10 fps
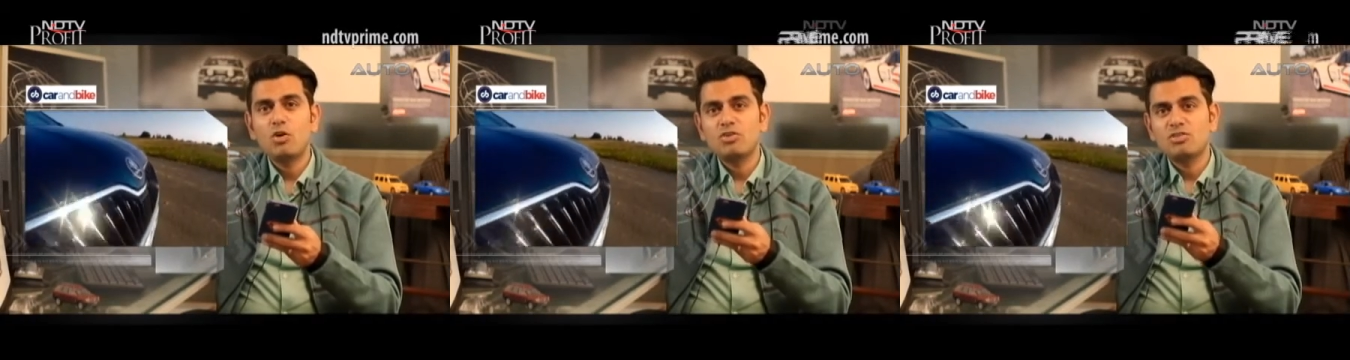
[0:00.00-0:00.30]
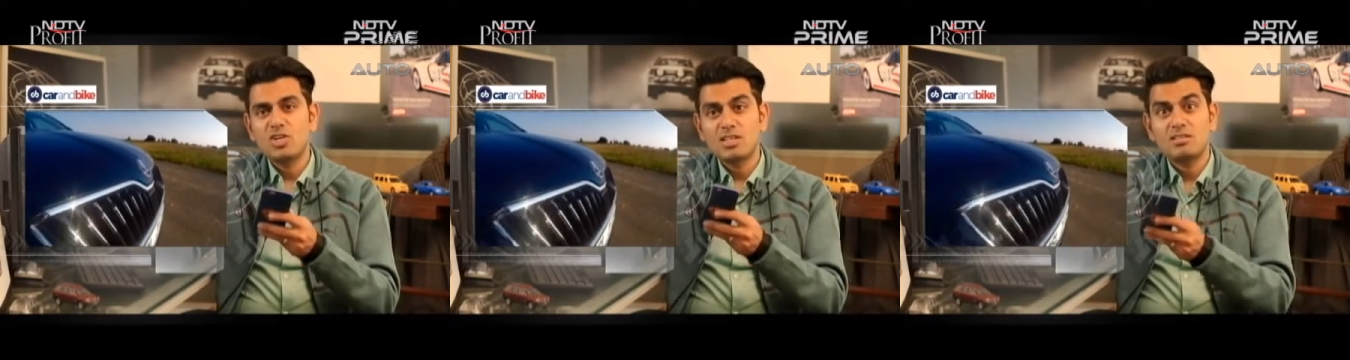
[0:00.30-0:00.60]
or
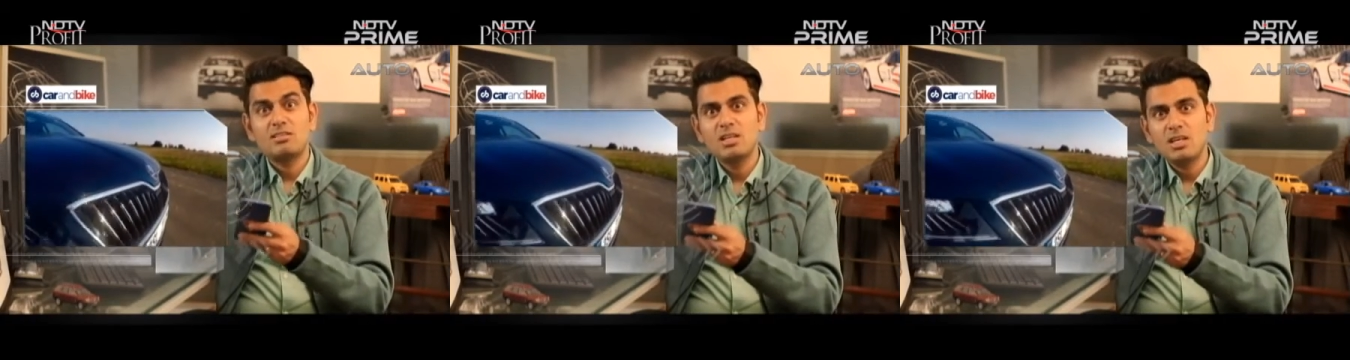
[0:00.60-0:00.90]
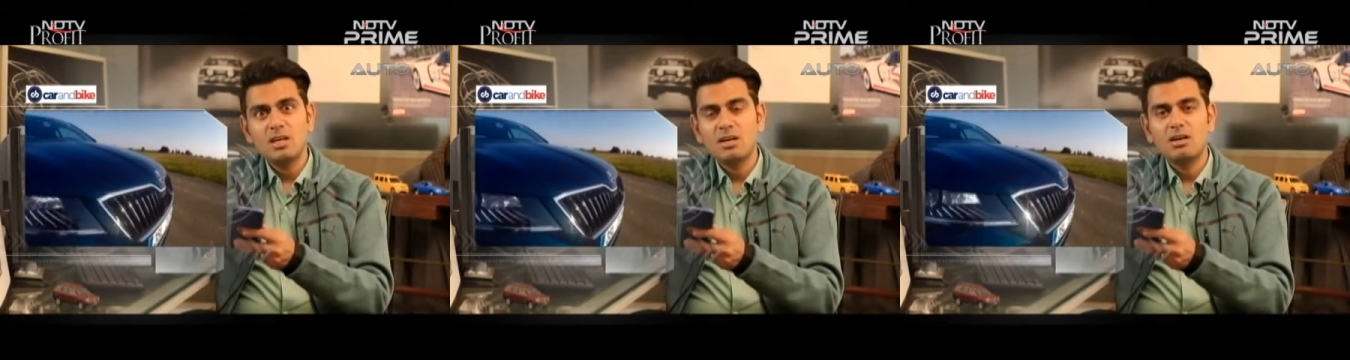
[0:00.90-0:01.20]
just
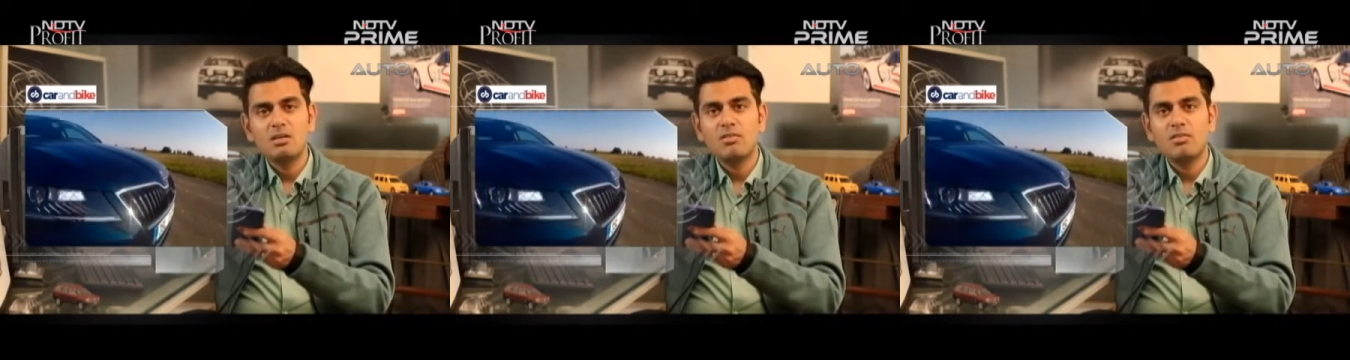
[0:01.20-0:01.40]
the